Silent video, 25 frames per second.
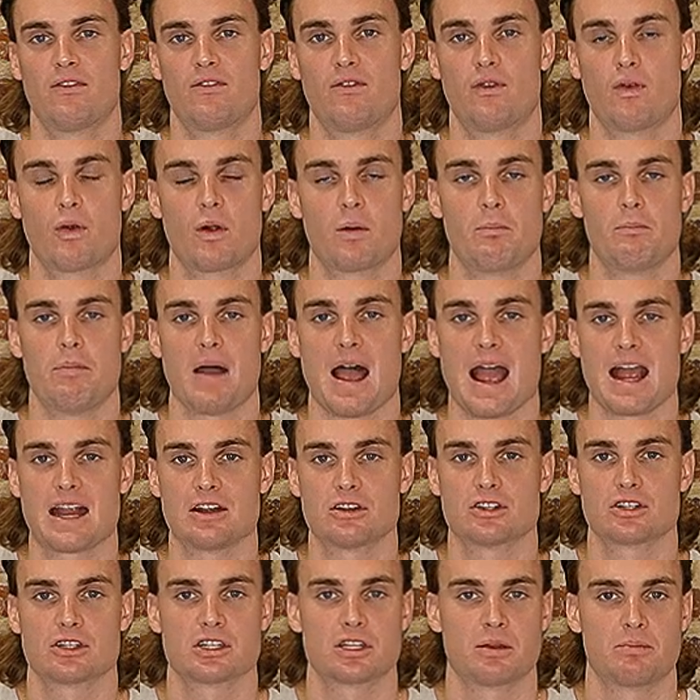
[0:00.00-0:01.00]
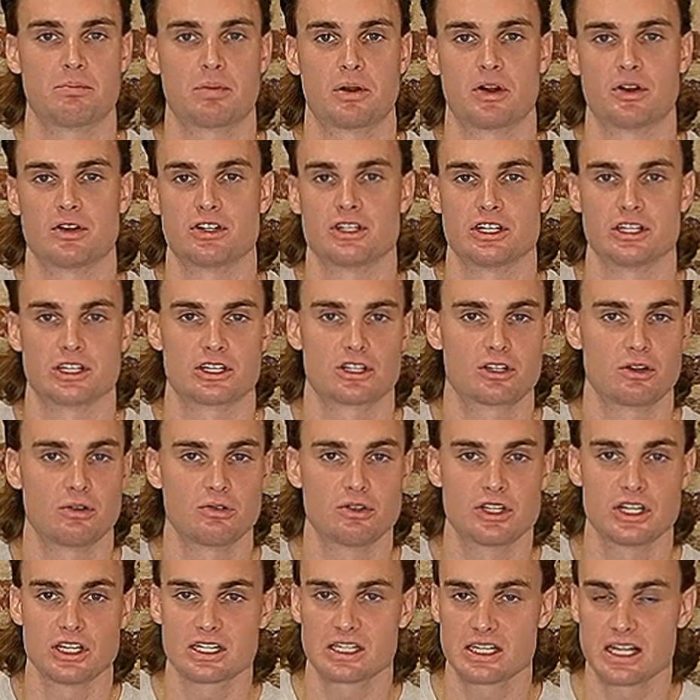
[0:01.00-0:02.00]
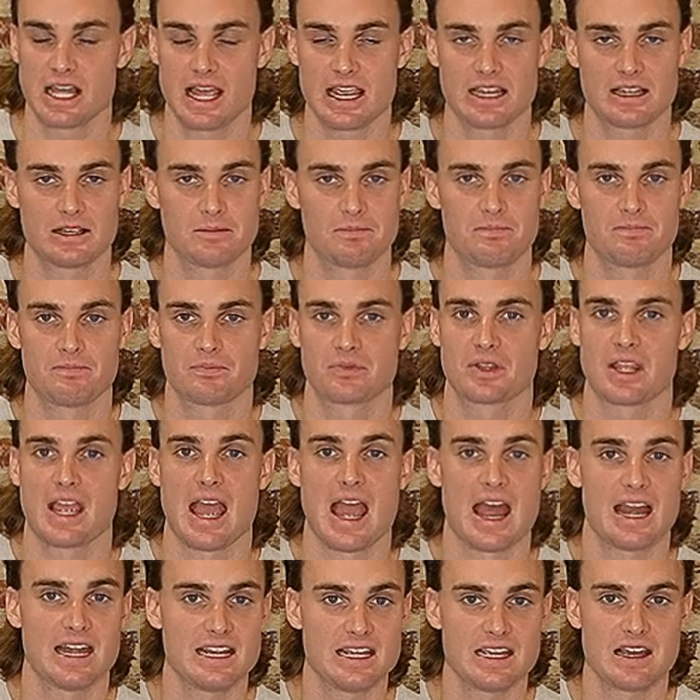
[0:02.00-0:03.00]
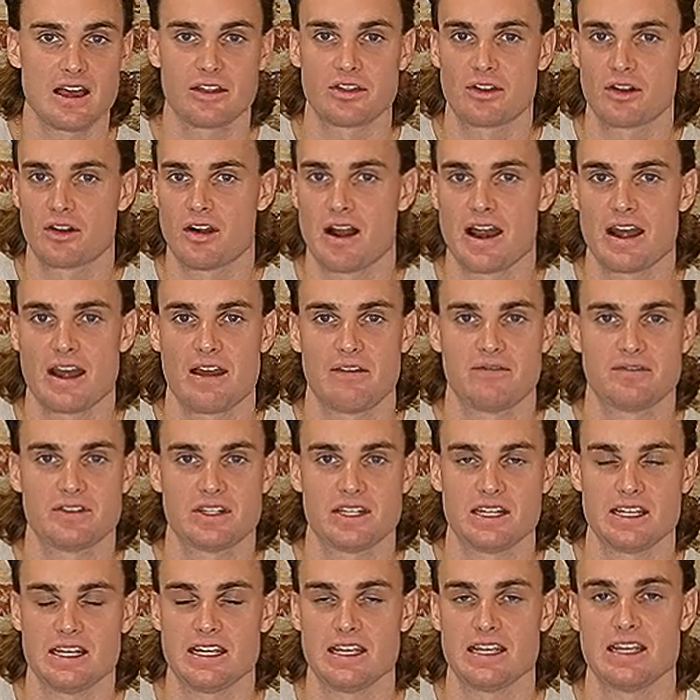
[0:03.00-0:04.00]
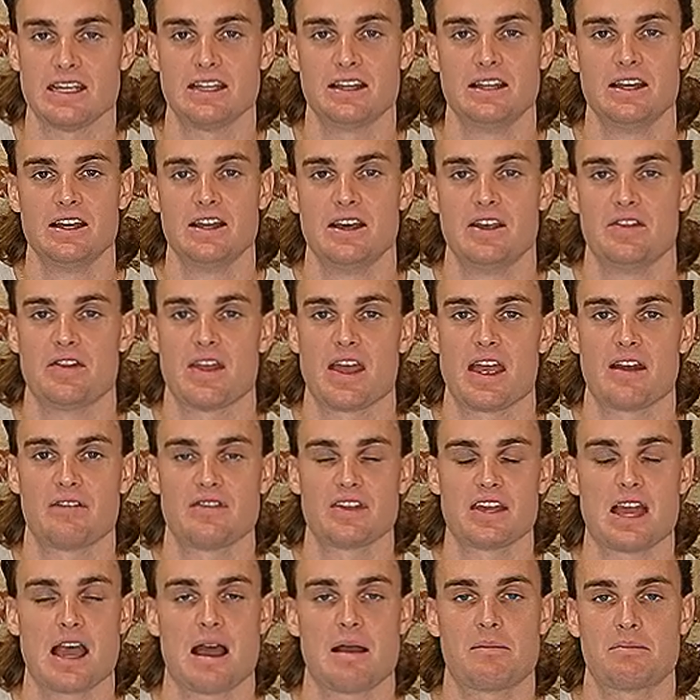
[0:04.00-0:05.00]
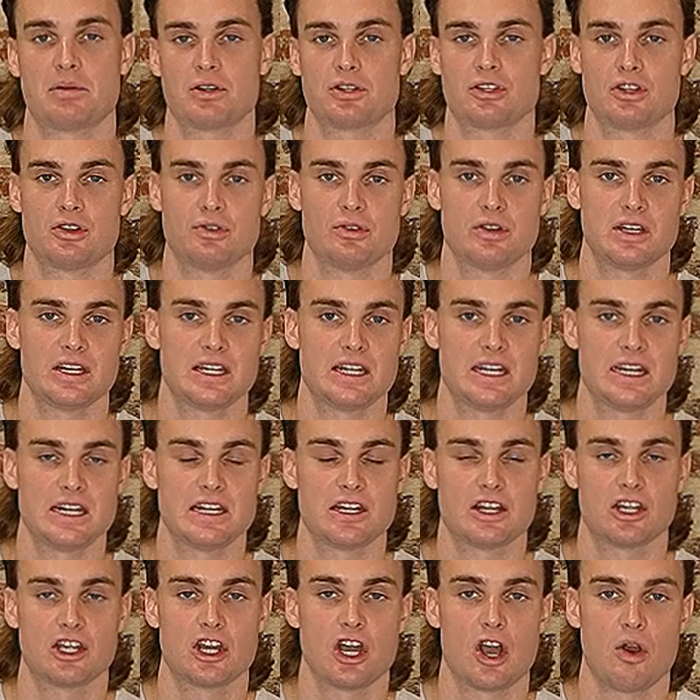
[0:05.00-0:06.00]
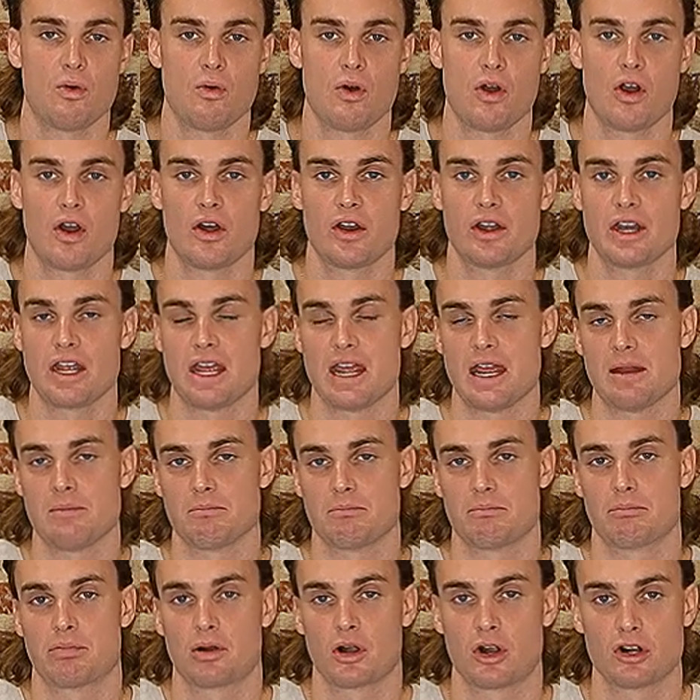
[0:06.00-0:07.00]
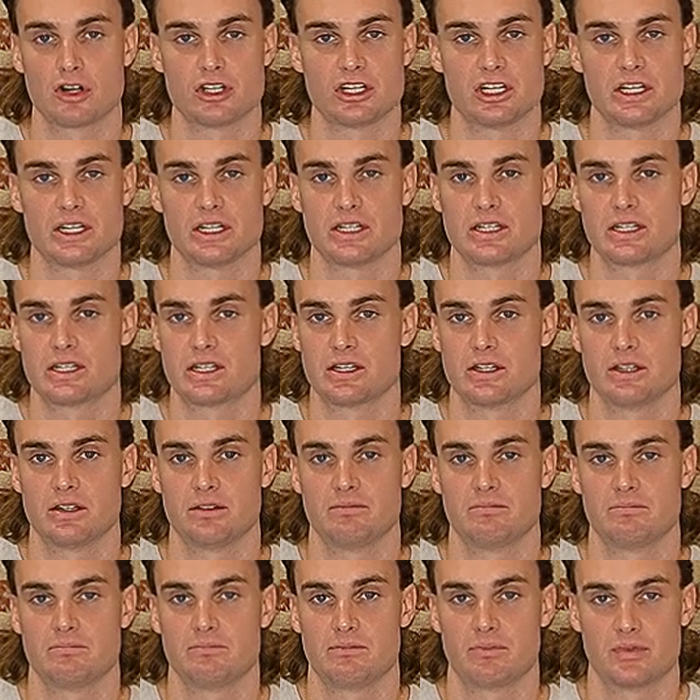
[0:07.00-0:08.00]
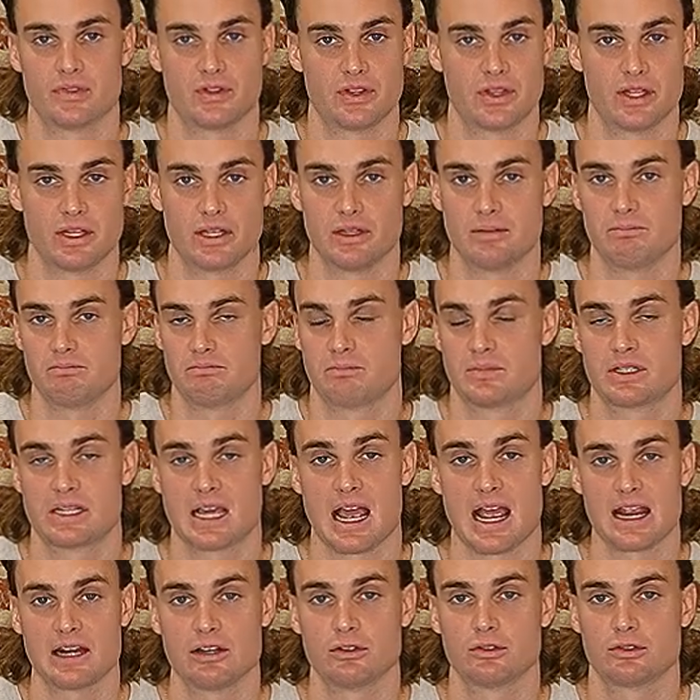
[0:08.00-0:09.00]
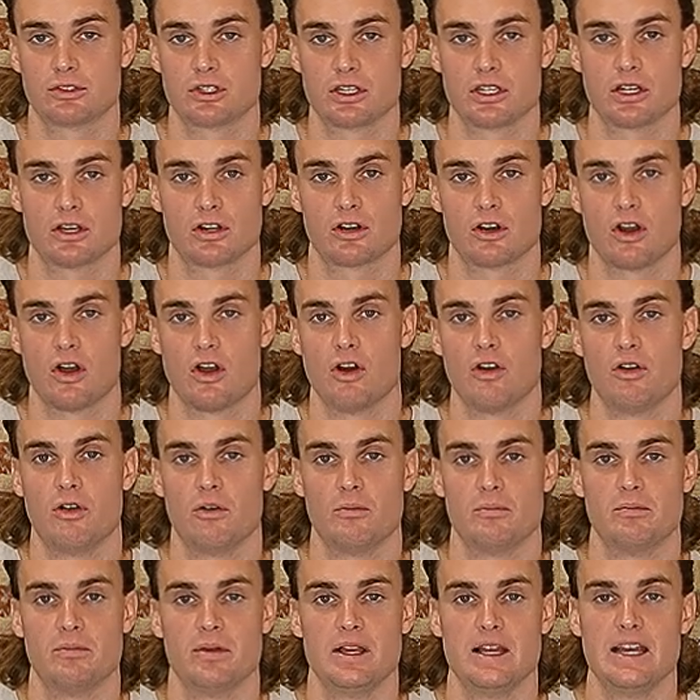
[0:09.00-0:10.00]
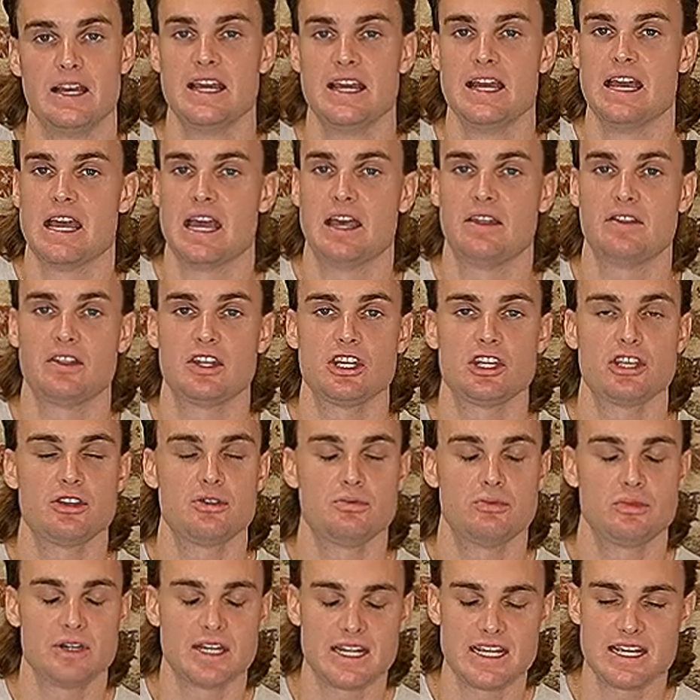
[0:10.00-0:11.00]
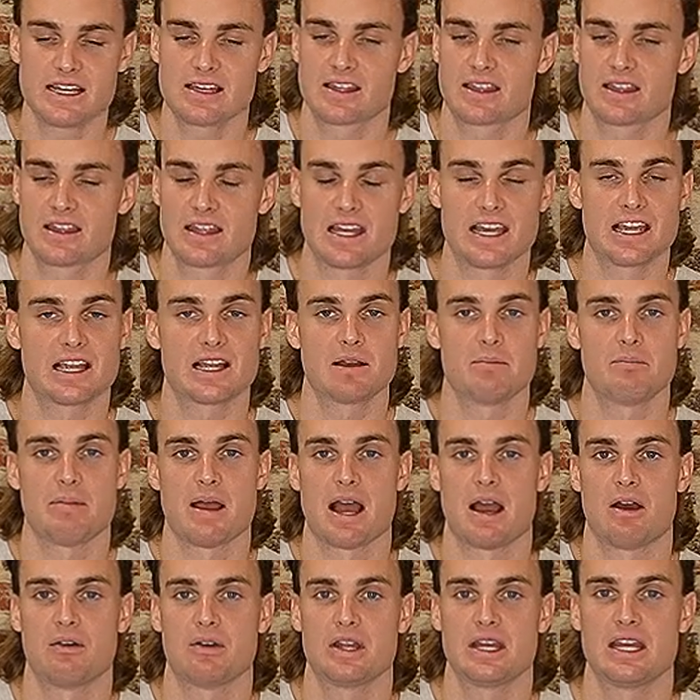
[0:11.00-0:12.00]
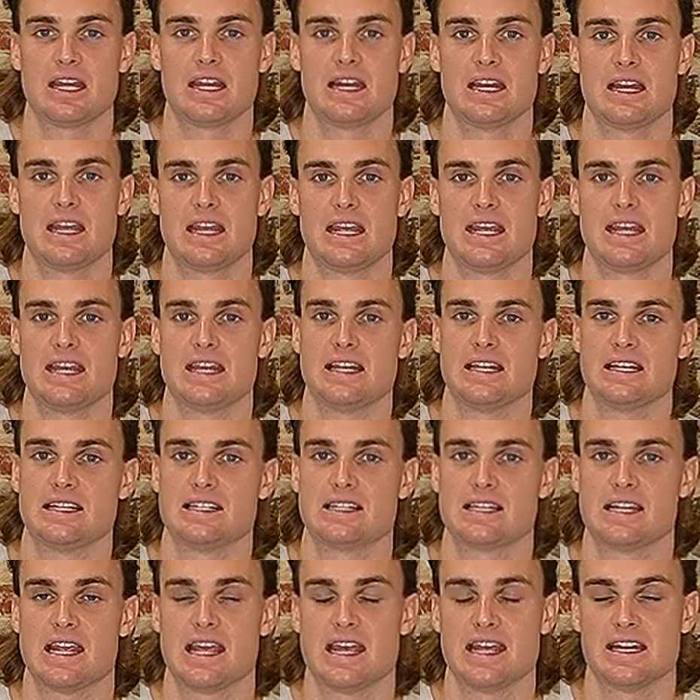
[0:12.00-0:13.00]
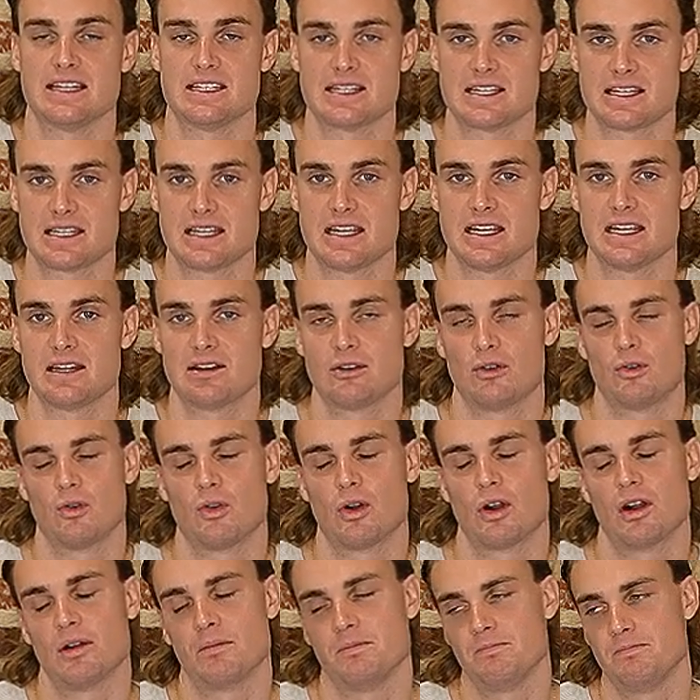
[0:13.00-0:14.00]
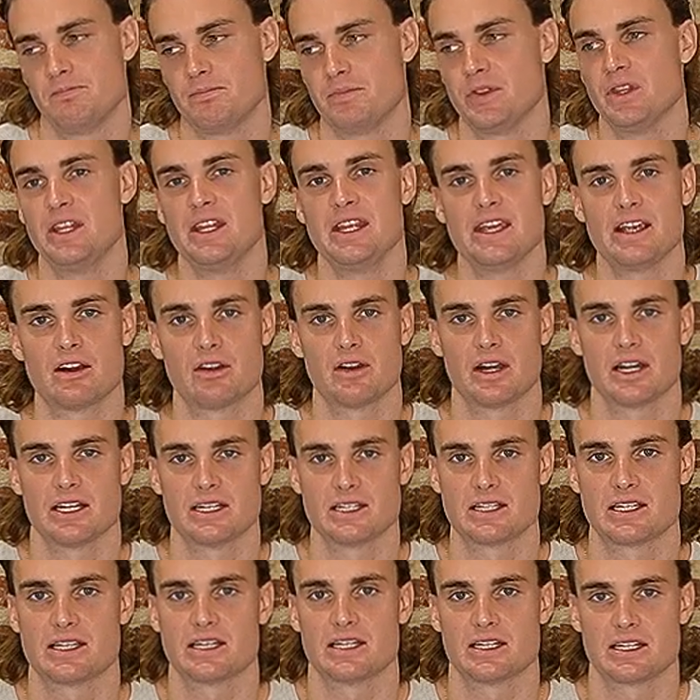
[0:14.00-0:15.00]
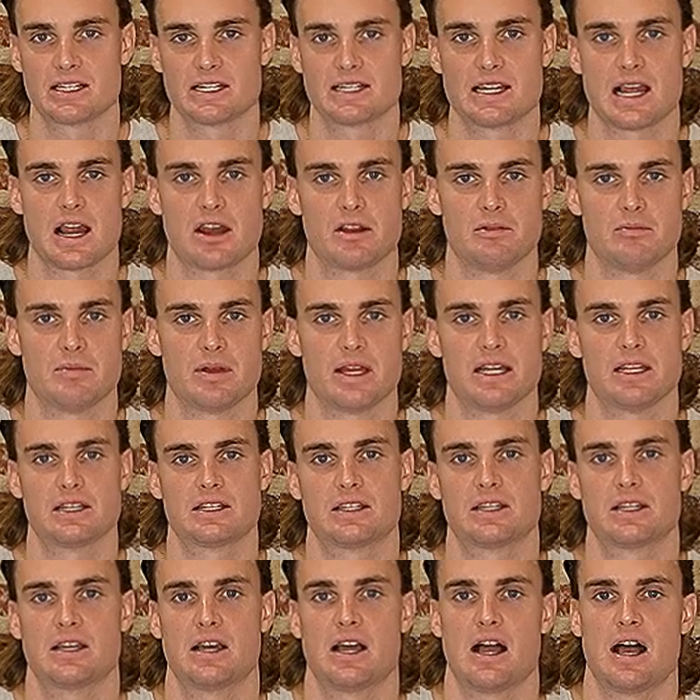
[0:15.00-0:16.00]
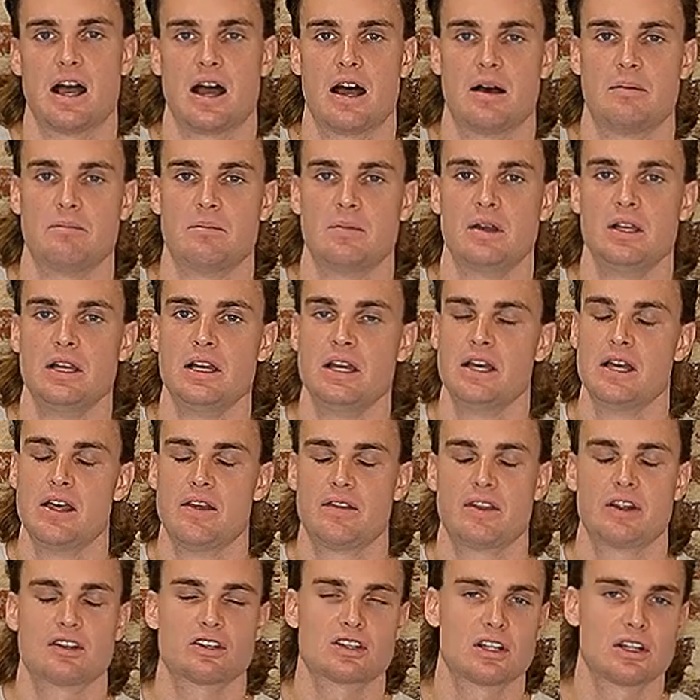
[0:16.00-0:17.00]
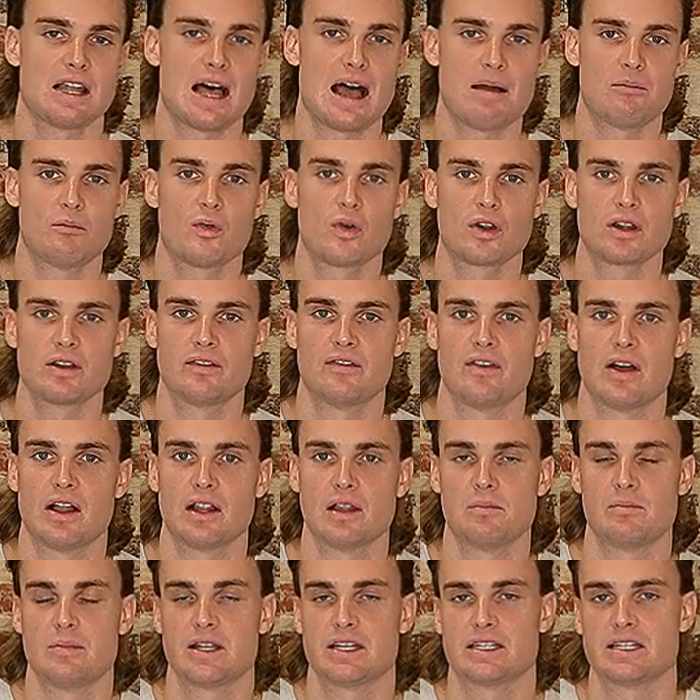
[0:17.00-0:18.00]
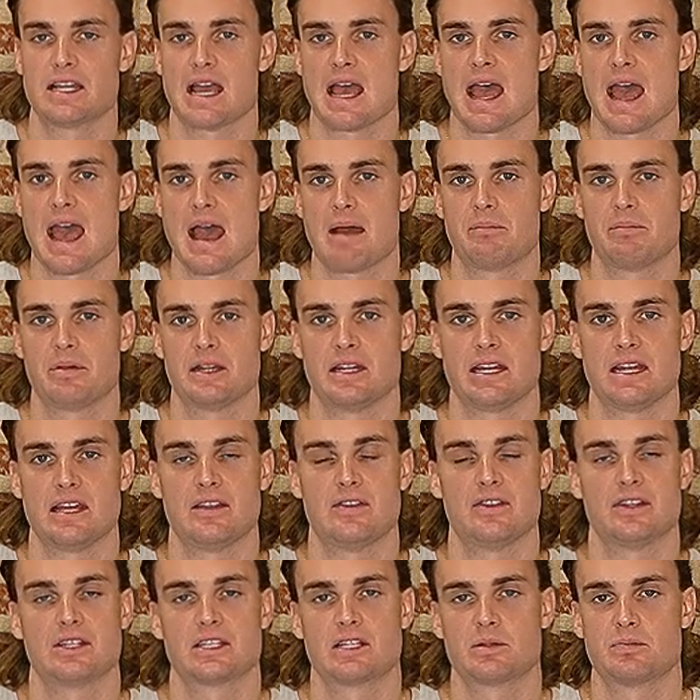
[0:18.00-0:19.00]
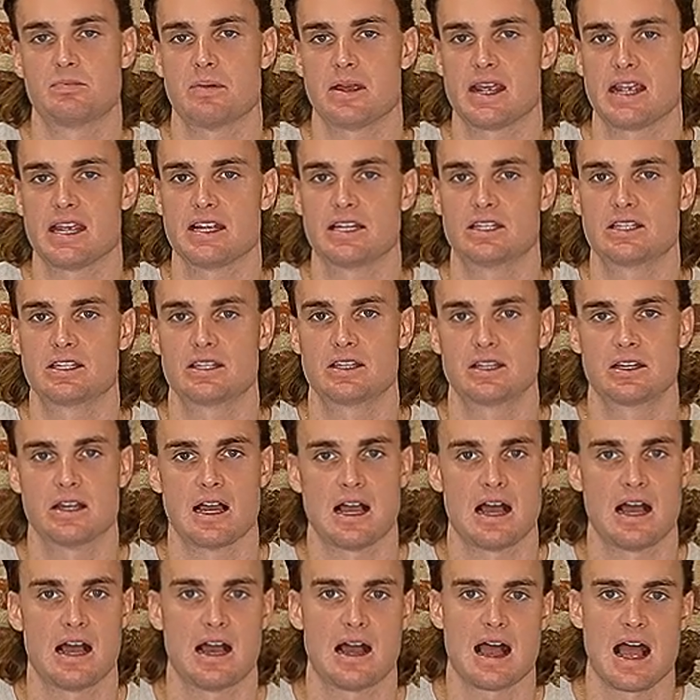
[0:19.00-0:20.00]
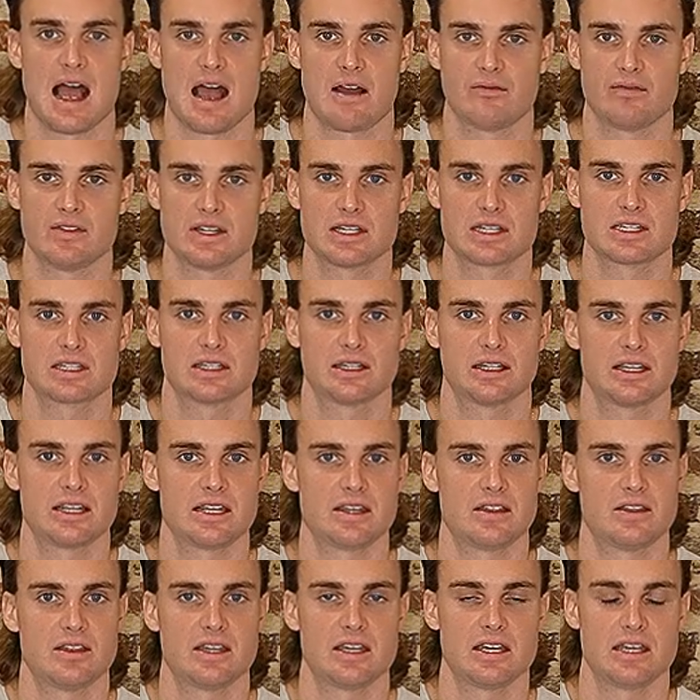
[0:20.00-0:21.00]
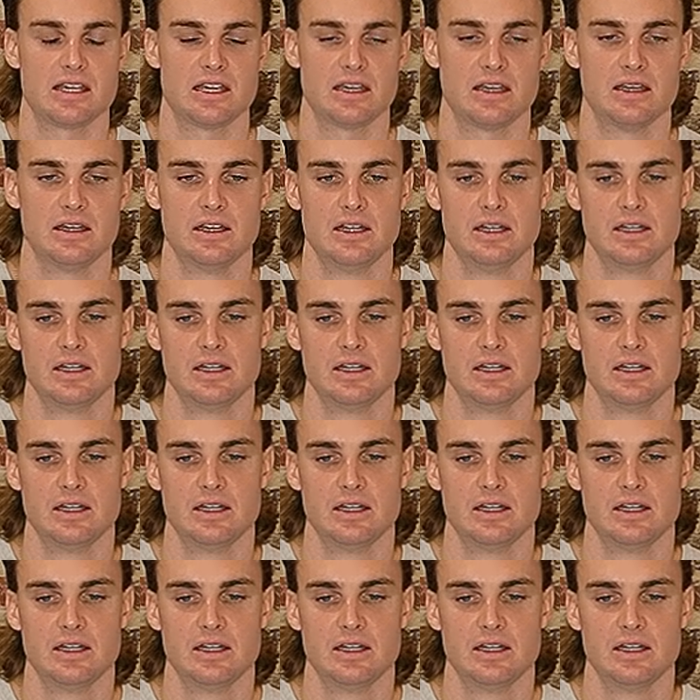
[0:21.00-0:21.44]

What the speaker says: for buyers to purchase. So just like any other NFT, they have the opportunity to go on and purchase the title to your home. And the unique thing about it is instant or near instant settlement. There's a lot more development to happen in the space. Obviously, the